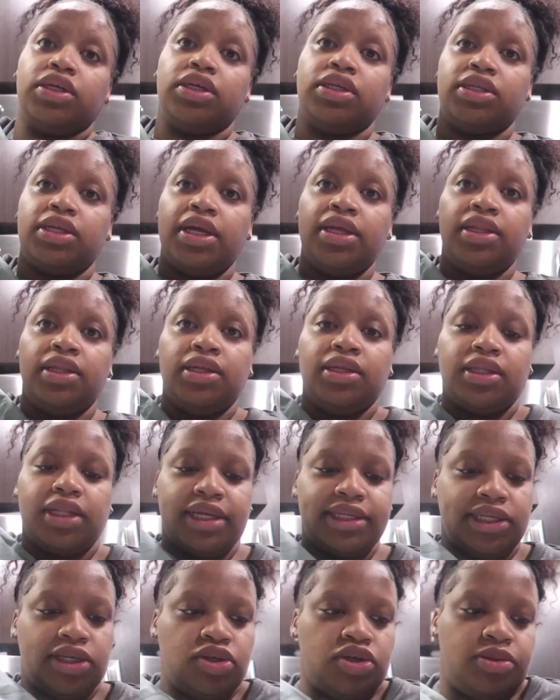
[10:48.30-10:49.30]
because they look
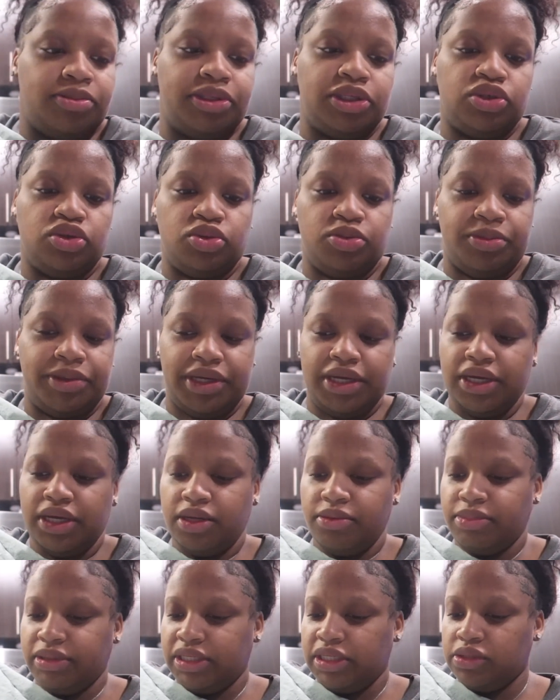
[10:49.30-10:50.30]
like they're going to be too
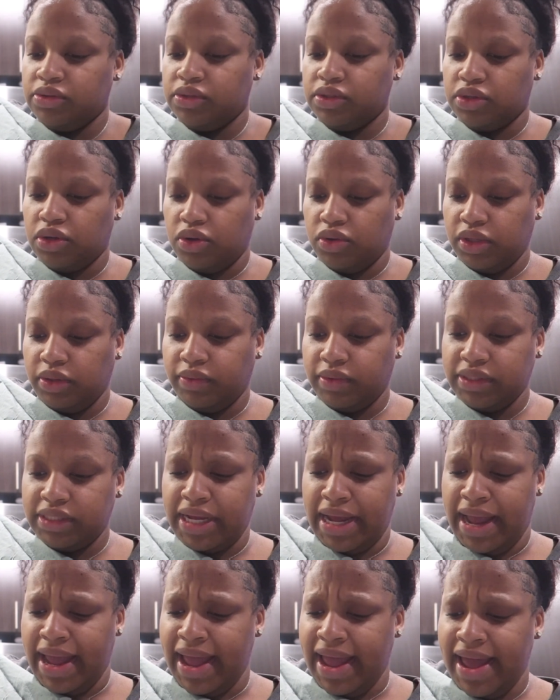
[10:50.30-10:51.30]
big, but these are the only ones
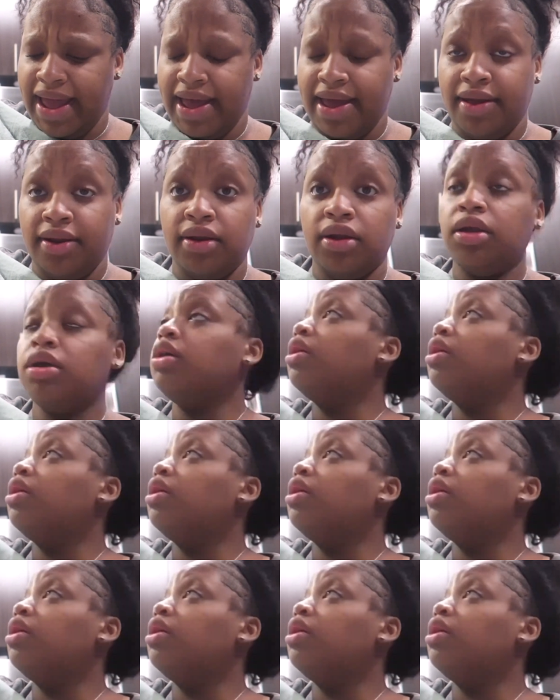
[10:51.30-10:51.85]
they had.